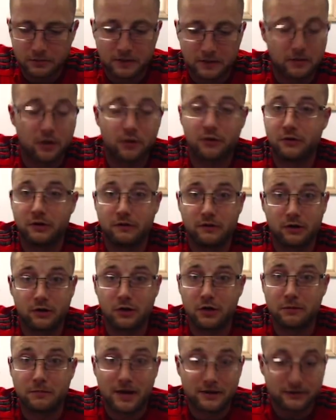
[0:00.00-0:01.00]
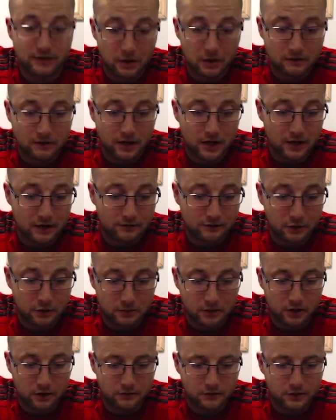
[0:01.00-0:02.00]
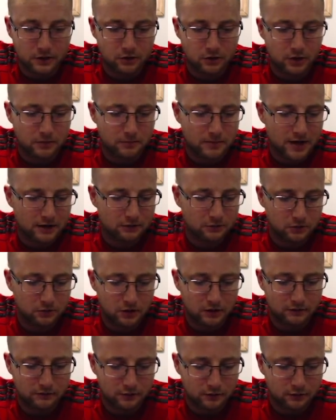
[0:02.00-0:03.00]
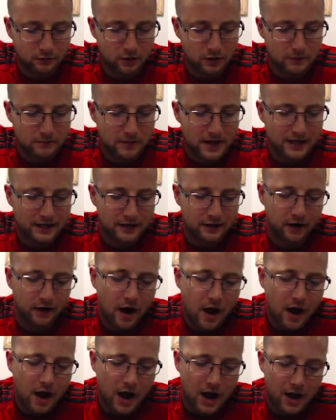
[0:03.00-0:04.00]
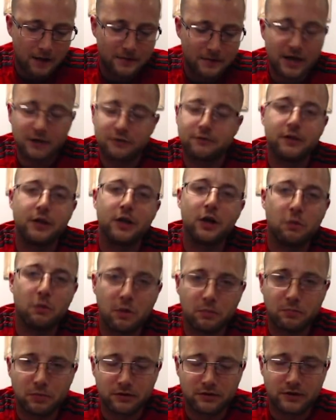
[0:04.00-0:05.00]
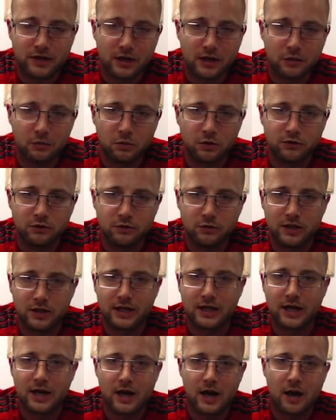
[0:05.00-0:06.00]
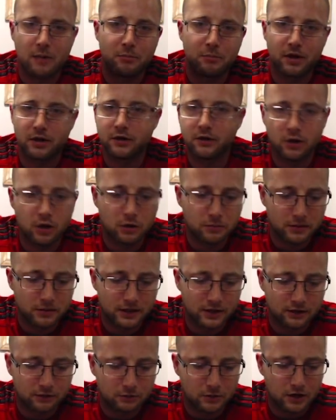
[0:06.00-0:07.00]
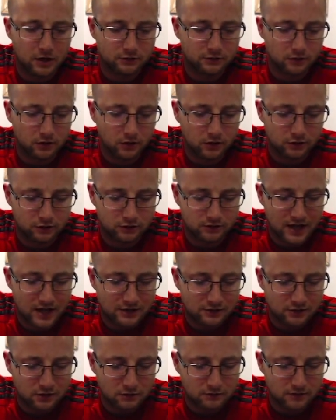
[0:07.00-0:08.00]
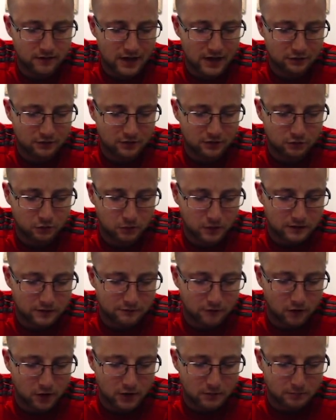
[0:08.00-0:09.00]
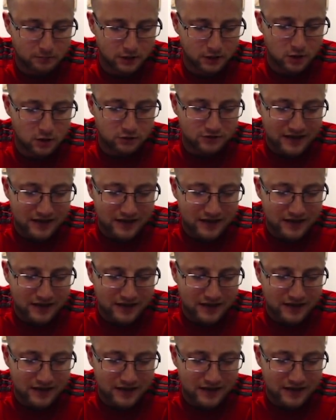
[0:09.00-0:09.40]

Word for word: up all three of our coin packs. Now we've got enough to open all three coin packs. We'll do our first coin pack here. Um, next video we'll put together, we'll do like a, a bundle opening as well. So stay tuned for that. It's good. 24 doubloons